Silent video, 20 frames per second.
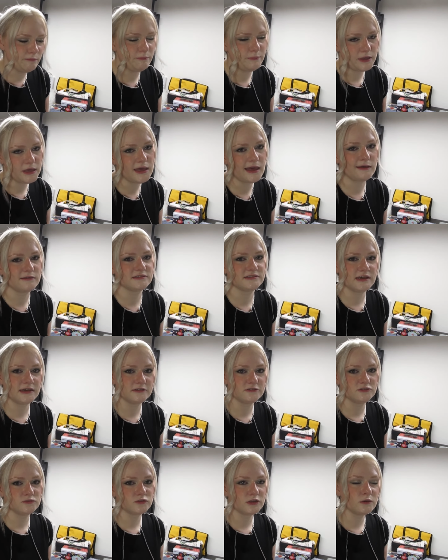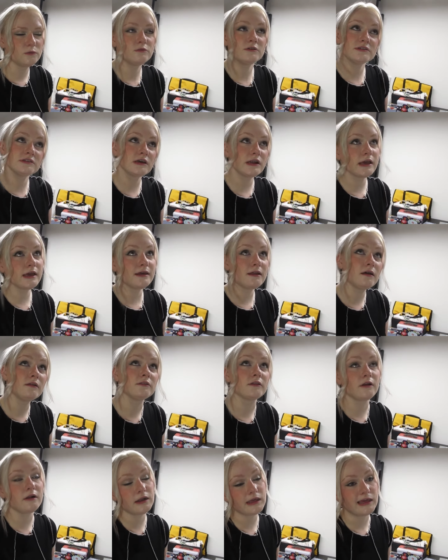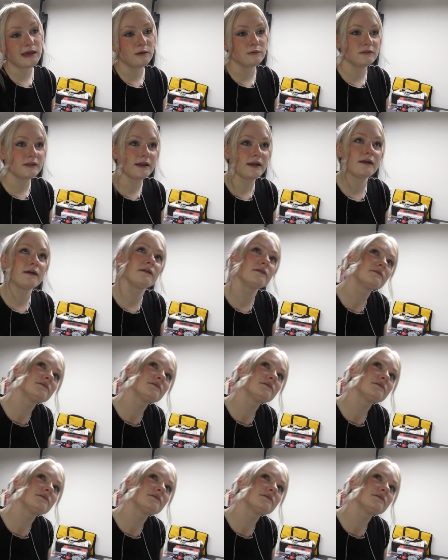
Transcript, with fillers: be outside. And she was like, well, it's gonna get all dirty out there. And